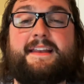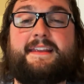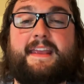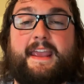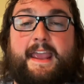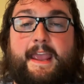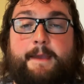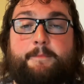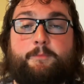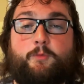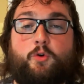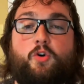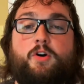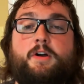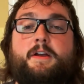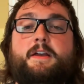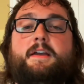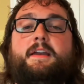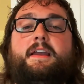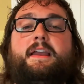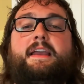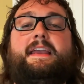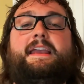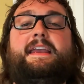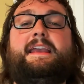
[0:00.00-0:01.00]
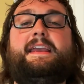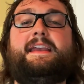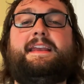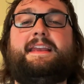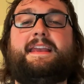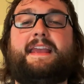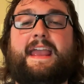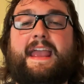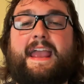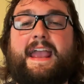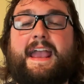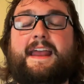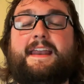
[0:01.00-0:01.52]
Campbell, he
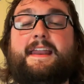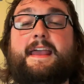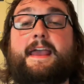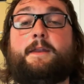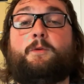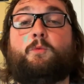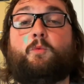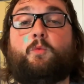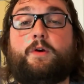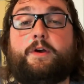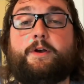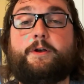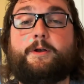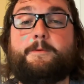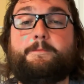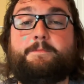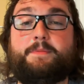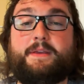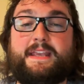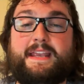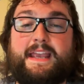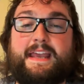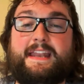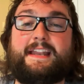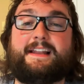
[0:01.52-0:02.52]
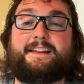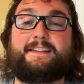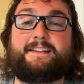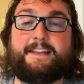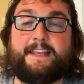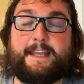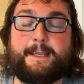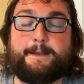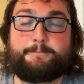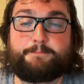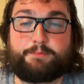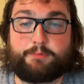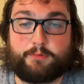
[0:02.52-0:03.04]
can and will be an
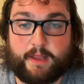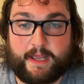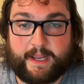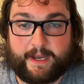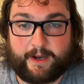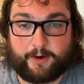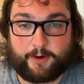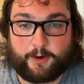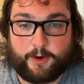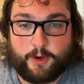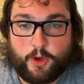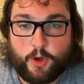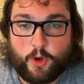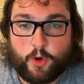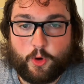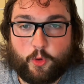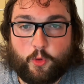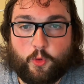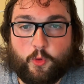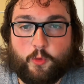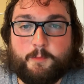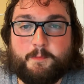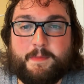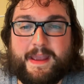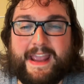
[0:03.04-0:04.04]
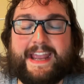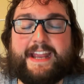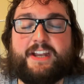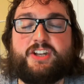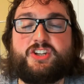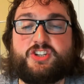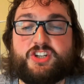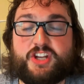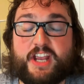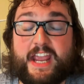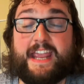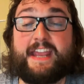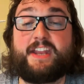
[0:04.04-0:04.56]
elite player who may
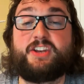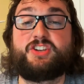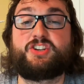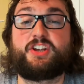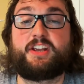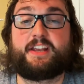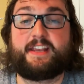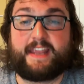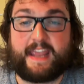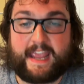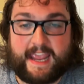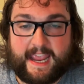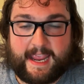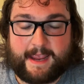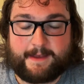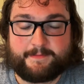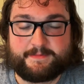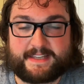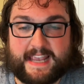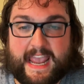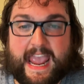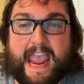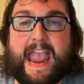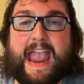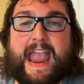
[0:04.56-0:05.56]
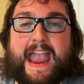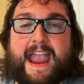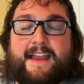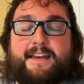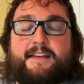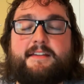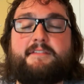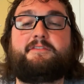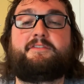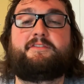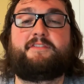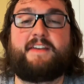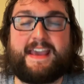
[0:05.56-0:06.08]
change games
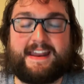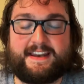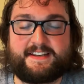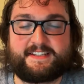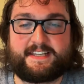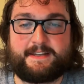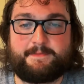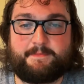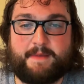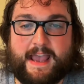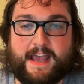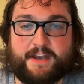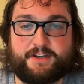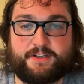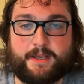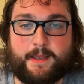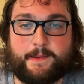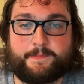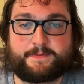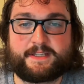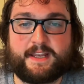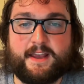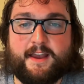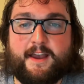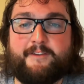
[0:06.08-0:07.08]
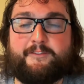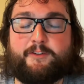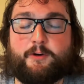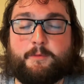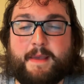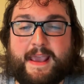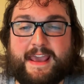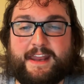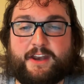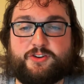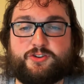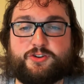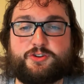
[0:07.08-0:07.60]
and fantasy matchups for
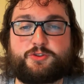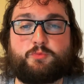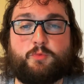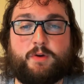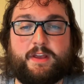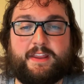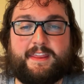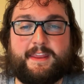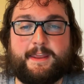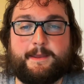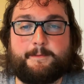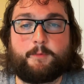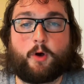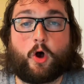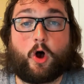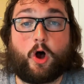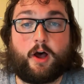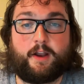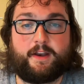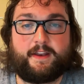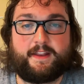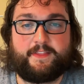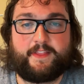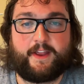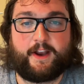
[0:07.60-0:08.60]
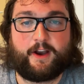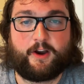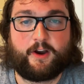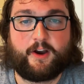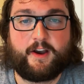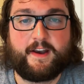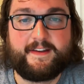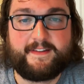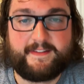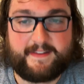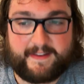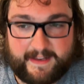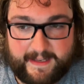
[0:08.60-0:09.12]
managers with him on their
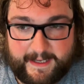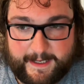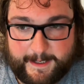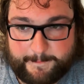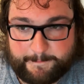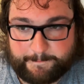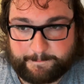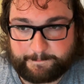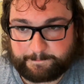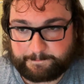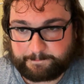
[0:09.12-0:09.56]
team.